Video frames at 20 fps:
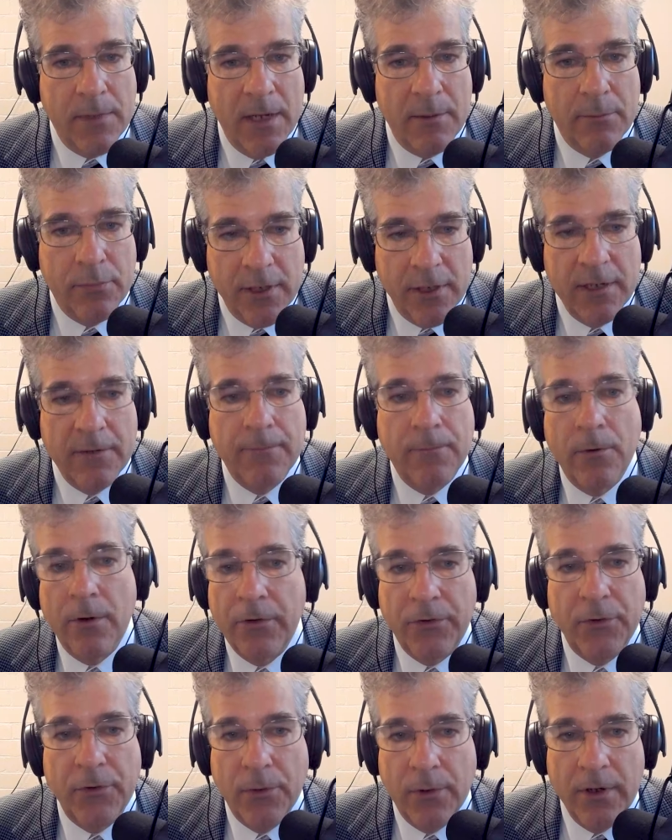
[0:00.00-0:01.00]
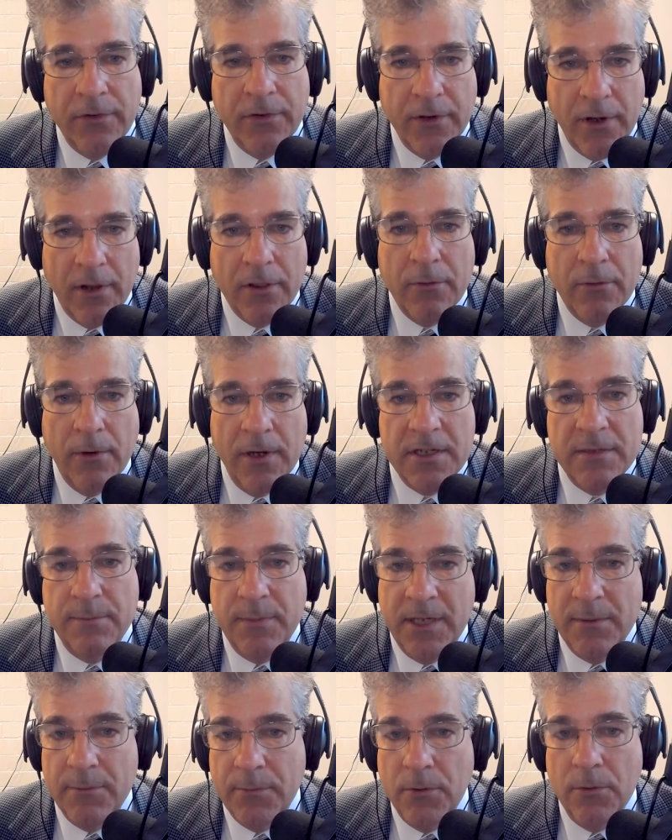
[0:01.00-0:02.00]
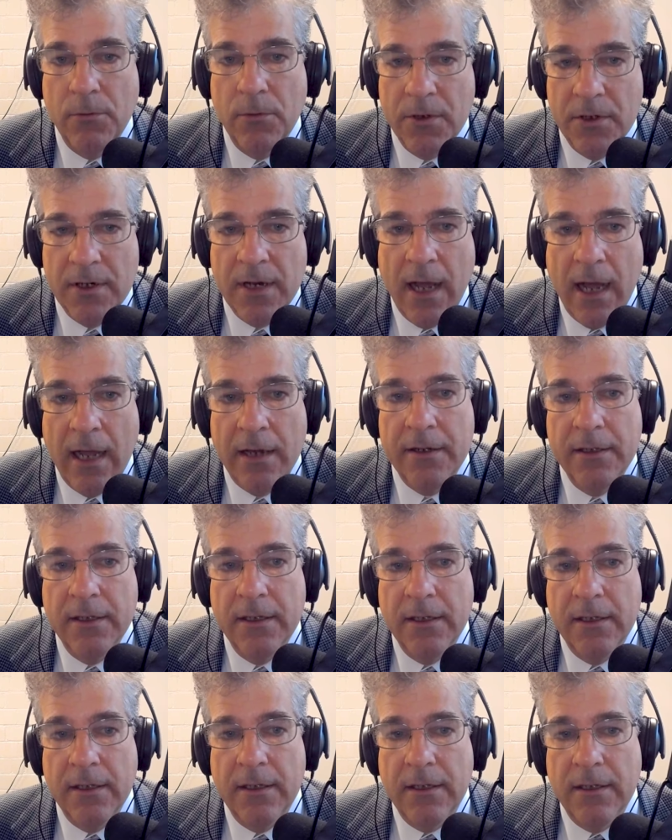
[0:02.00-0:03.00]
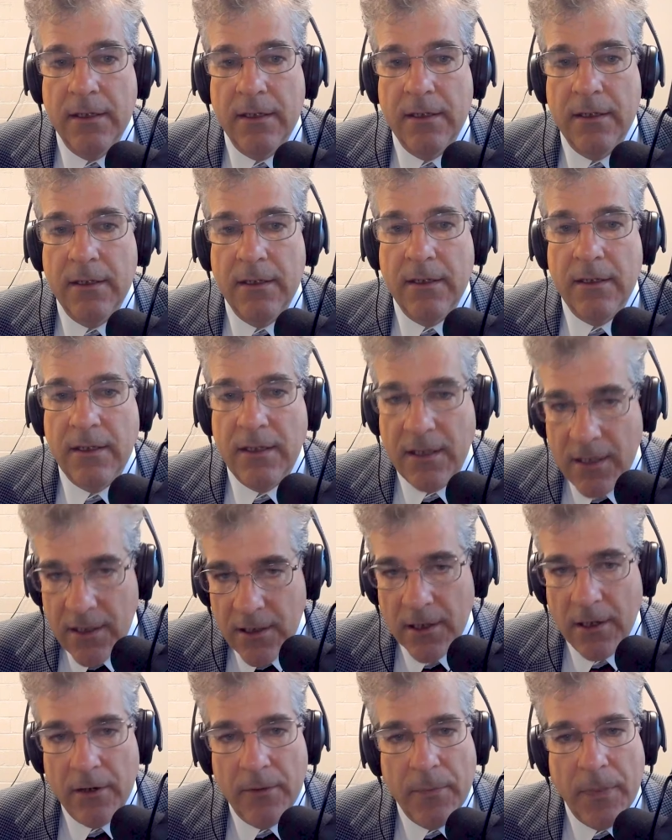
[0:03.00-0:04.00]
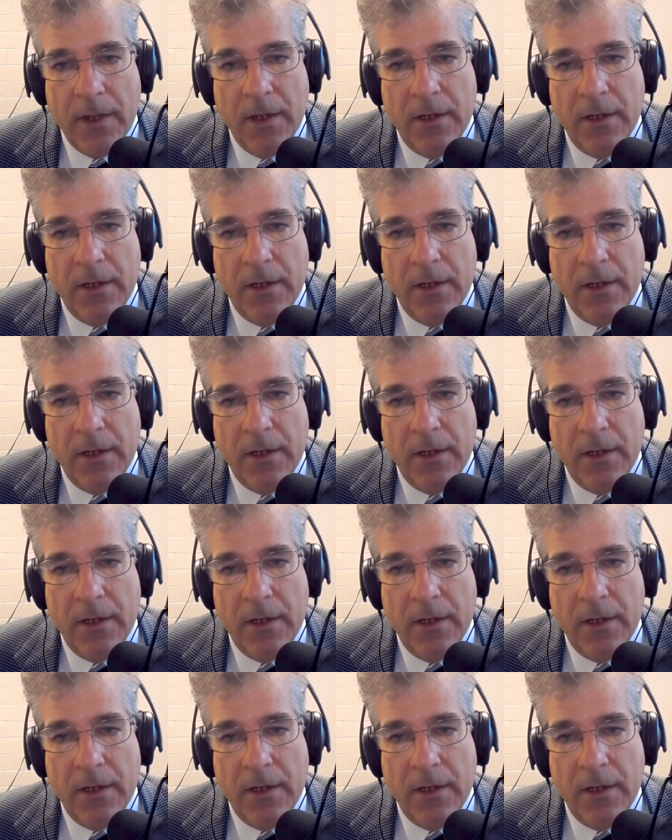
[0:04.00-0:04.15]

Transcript: bringing forth stories that otherwise people would not hear.